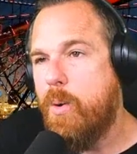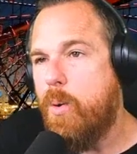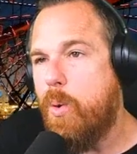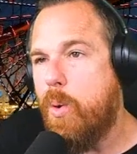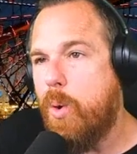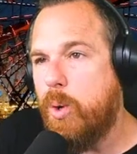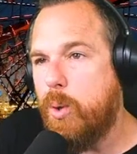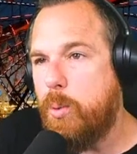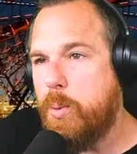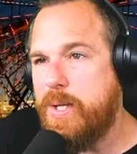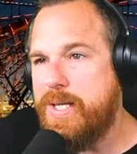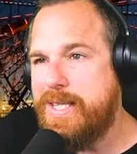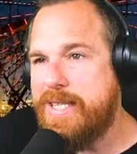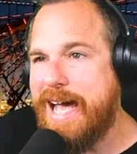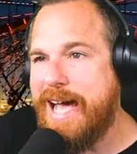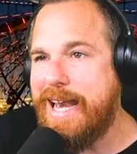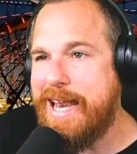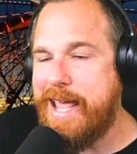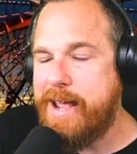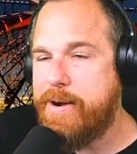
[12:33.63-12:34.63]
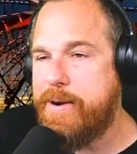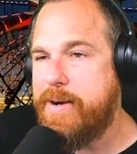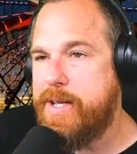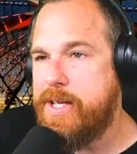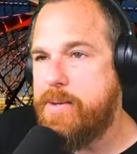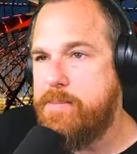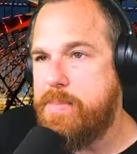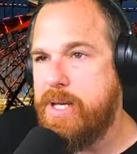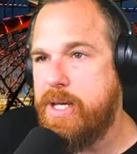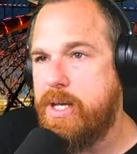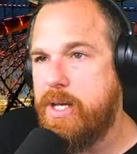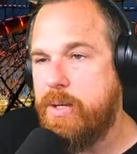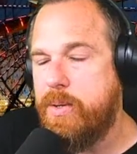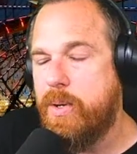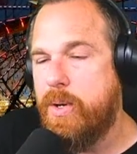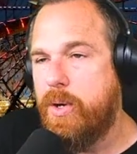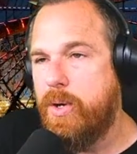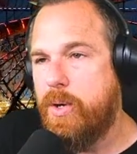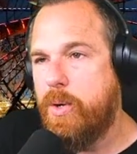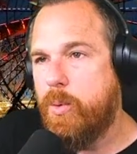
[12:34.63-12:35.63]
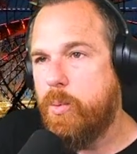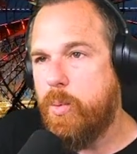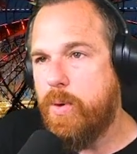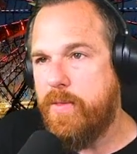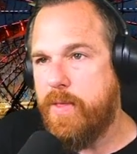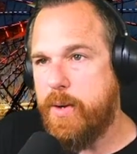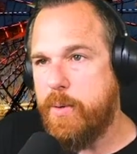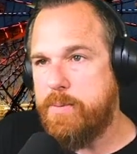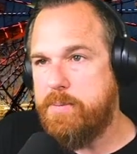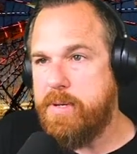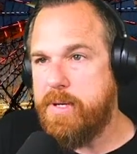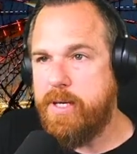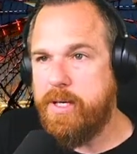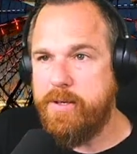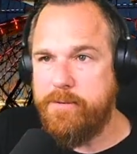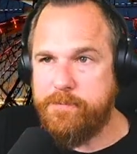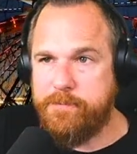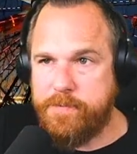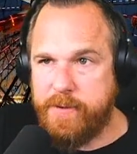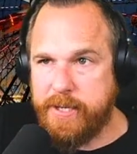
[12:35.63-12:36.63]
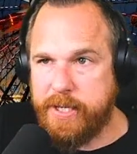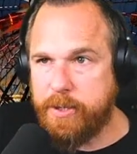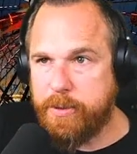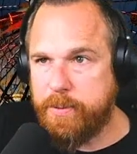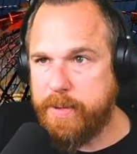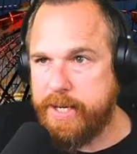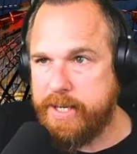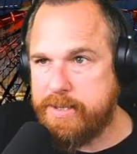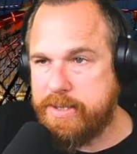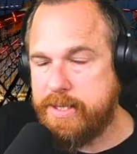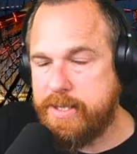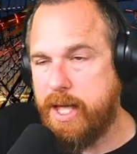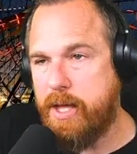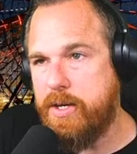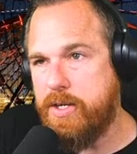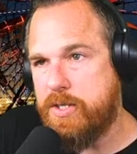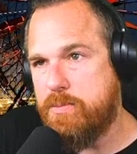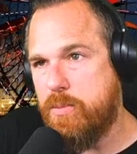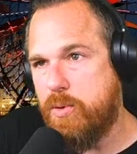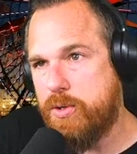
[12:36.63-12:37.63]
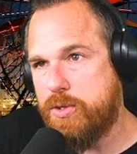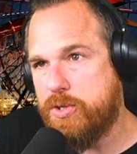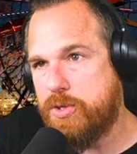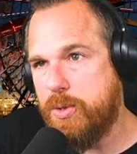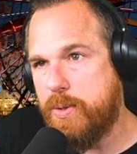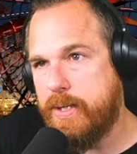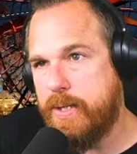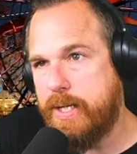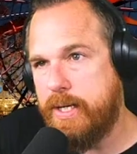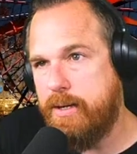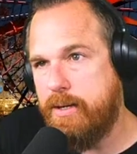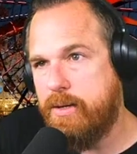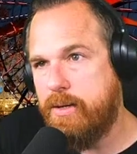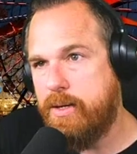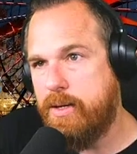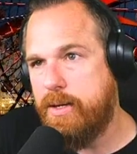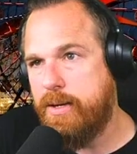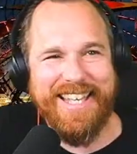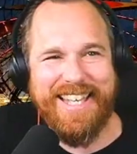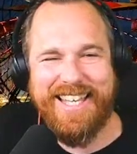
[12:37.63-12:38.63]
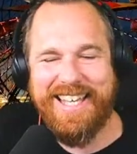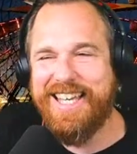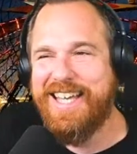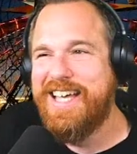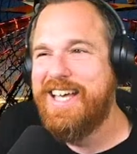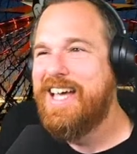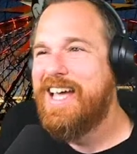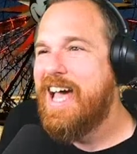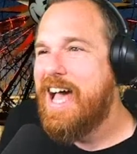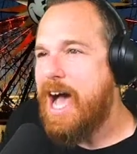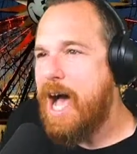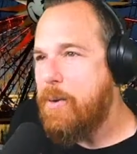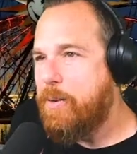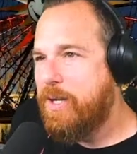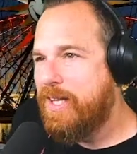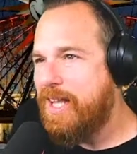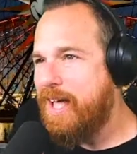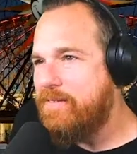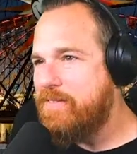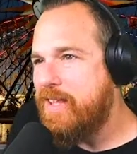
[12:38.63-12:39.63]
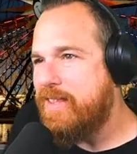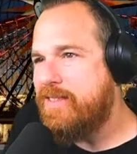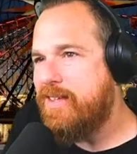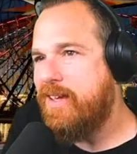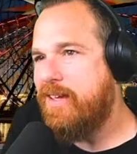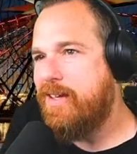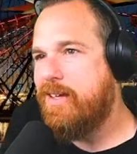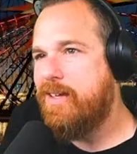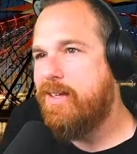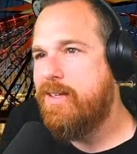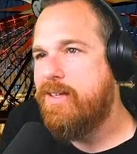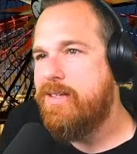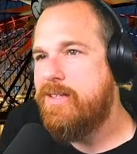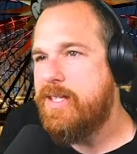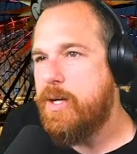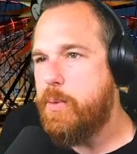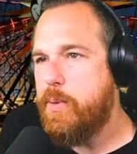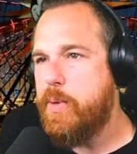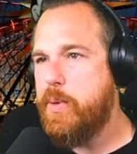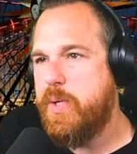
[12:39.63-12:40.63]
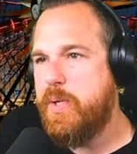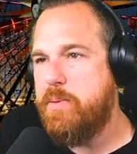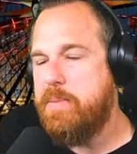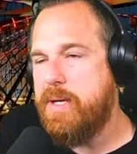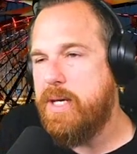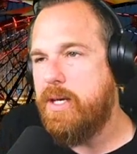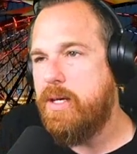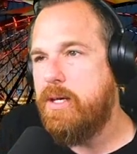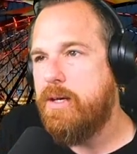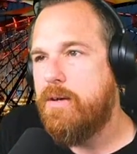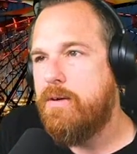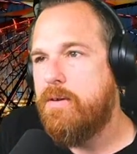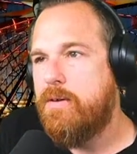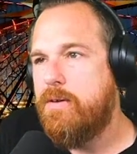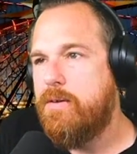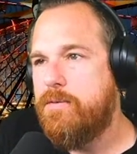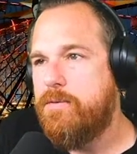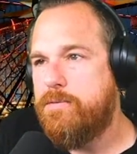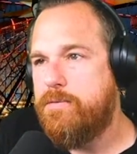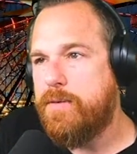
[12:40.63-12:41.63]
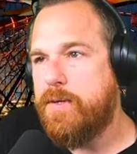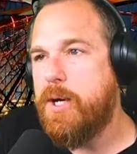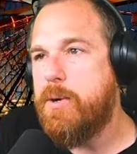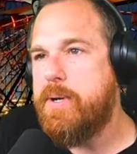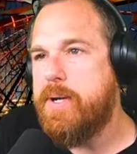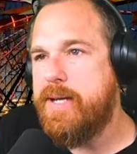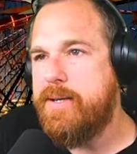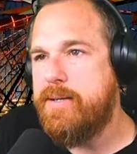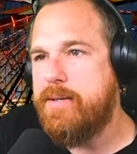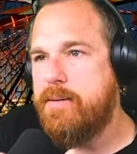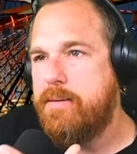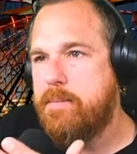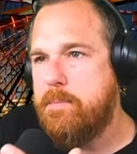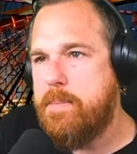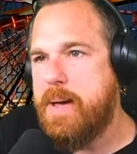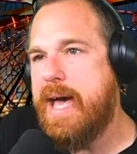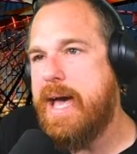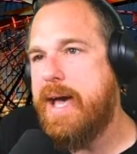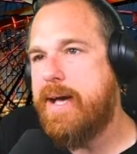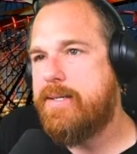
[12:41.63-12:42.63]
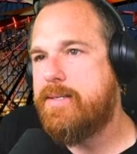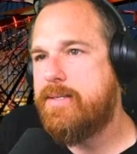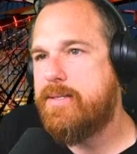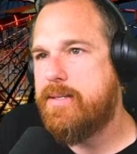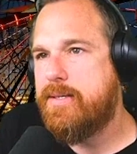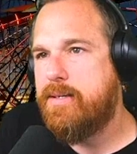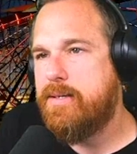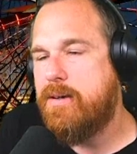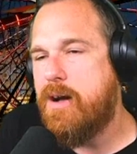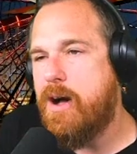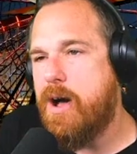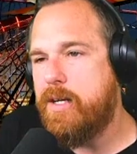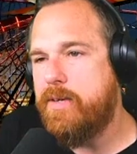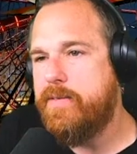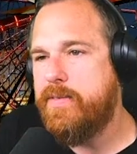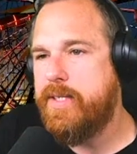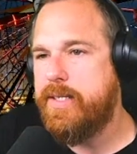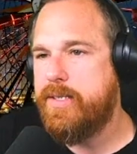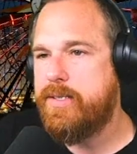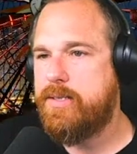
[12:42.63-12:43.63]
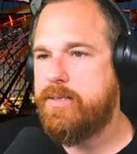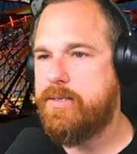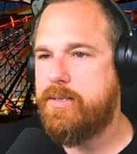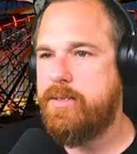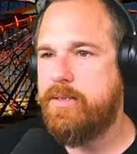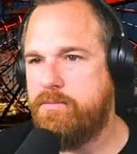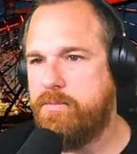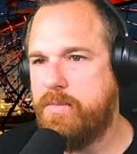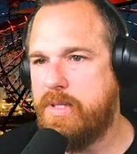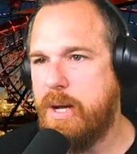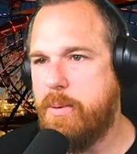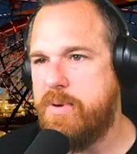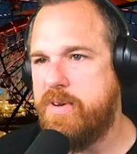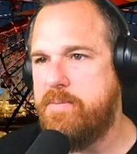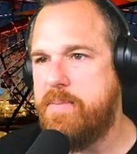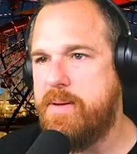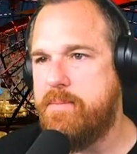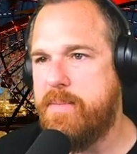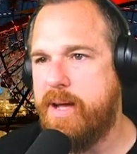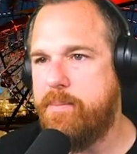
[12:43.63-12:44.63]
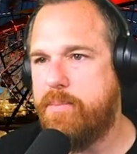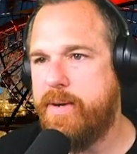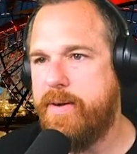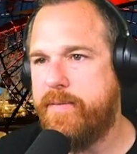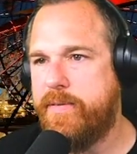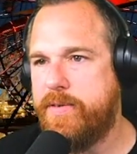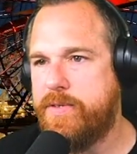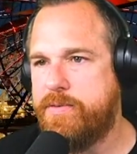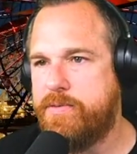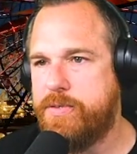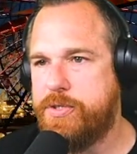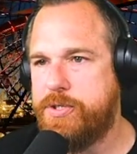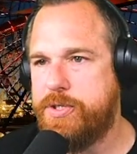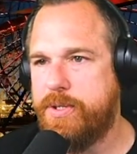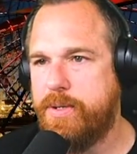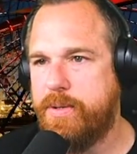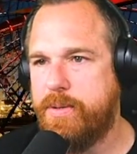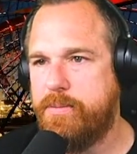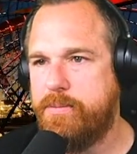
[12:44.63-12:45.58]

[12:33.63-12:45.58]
Or would that area be where there would be figurines telling us more story? I would have loved to think that we would be floating past all of this. That would have been my preference for sure.